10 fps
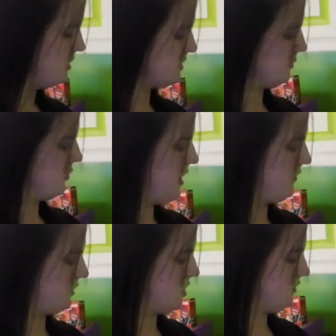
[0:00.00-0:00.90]
some
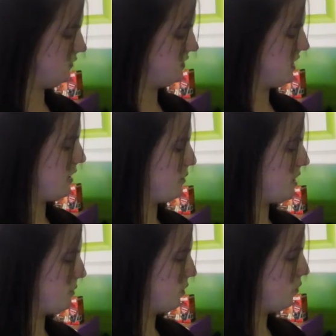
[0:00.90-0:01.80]
graphic novels that I'm
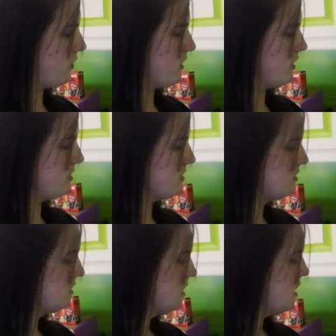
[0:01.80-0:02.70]
keeping with us,
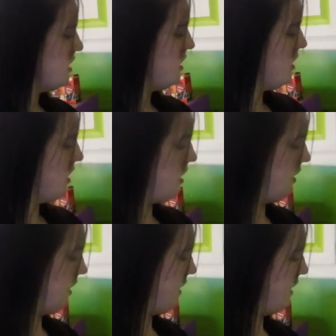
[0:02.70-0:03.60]

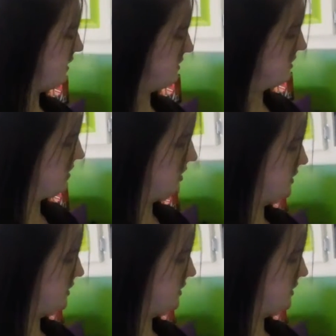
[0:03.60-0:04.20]
and